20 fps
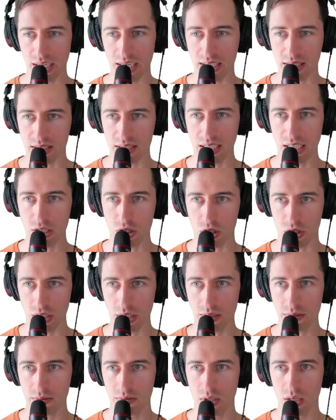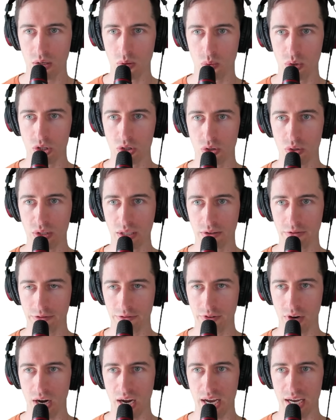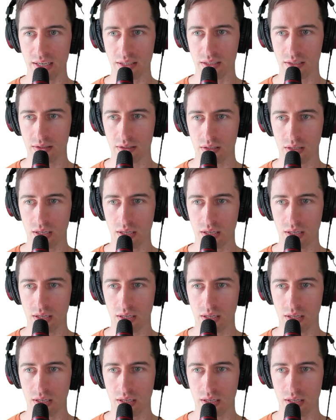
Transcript: extension, which you can find